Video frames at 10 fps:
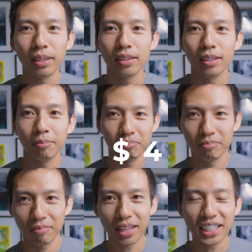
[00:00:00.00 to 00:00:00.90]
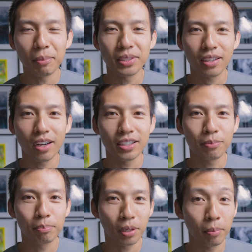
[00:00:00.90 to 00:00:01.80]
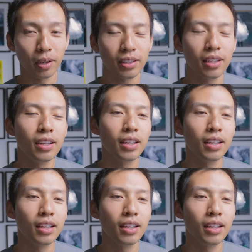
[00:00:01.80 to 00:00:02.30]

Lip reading: but that's how much it costs per month.